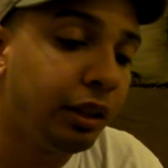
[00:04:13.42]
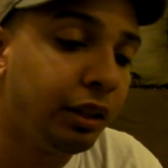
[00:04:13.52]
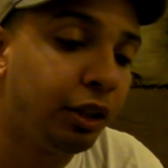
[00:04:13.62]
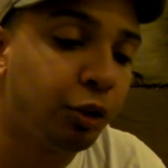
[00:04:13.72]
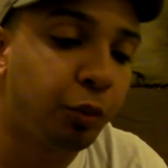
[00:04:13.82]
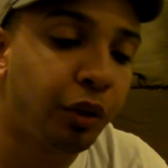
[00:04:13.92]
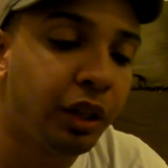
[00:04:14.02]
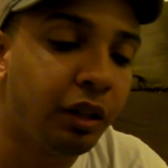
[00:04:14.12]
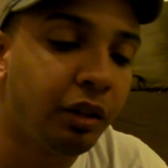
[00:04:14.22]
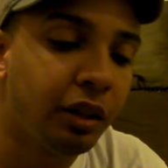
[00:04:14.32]
The
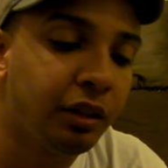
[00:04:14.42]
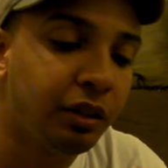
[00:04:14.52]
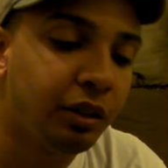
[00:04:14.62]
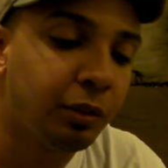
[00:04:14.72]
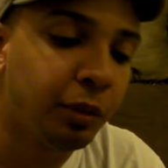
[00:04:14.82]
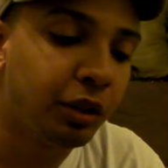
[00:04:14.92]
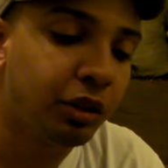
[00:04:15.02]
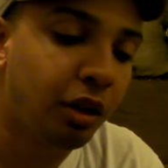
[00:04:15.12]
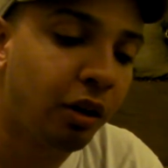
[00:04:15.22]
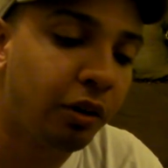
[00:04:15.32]
spring on this is
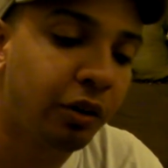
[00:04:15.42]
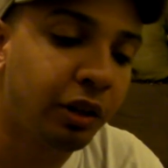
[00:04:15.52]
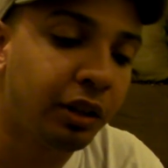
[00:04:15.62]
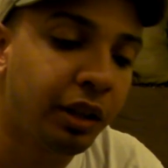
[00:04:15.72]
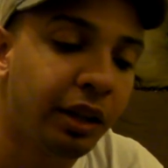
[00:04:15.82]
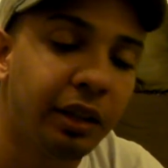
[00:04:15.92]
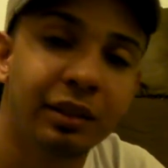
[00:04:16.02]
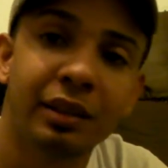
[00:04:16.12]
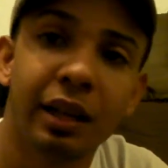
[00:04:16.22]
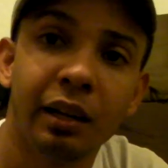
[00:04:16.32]
much harder. I think
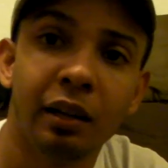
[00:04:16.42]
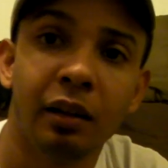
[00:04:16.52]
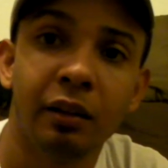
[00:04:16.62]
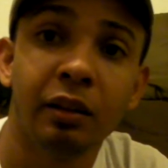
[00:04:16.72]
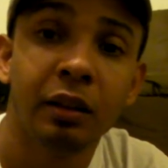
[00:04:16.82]
it's nylon,